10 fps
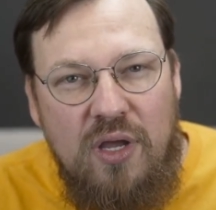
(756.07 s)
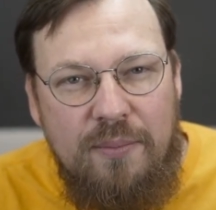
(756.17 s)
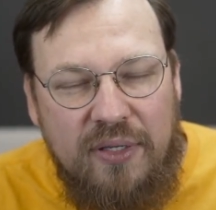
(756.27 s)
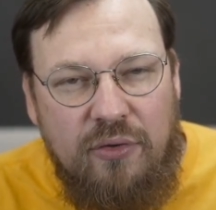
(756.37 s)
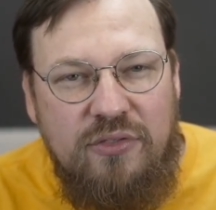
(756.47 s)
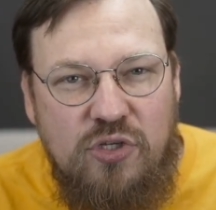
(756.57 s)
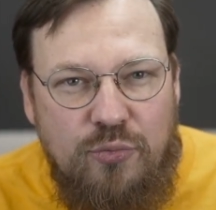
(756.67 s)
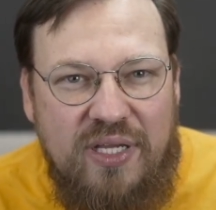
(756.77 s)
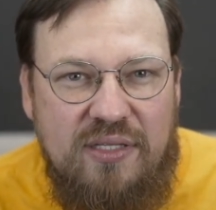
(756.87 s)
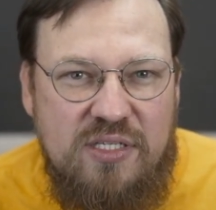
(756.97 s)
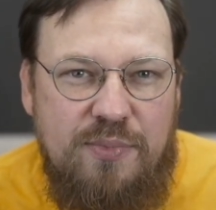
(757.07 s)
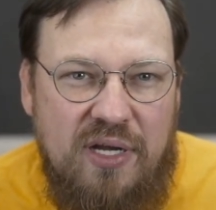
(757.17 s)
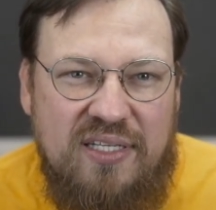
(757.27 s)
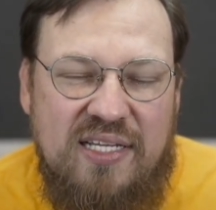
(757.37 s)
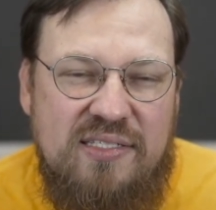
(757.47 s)
by going to
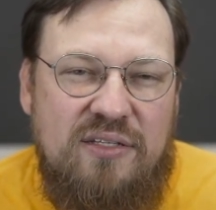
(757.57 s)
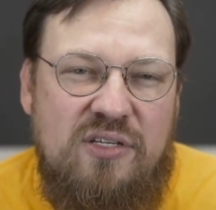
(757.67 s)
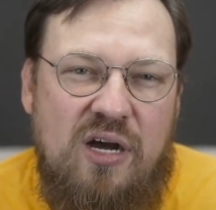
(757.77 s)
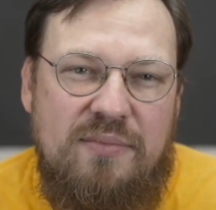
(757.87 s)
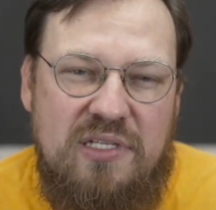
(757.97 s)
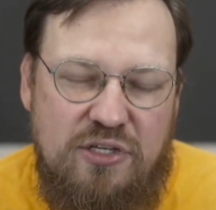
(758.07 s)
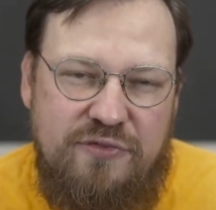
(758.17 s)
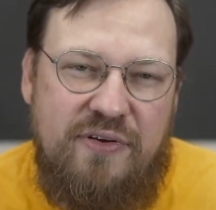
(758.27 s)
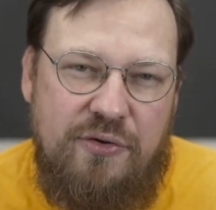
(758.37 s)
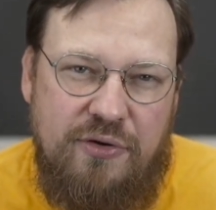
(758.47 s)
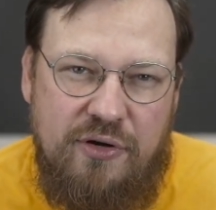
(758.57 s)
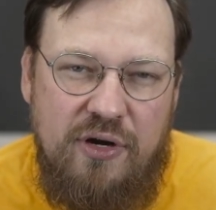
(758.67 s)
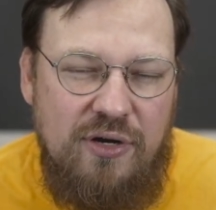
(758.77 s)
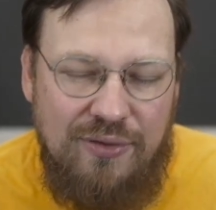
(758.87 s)
ratethispodcast.com/founder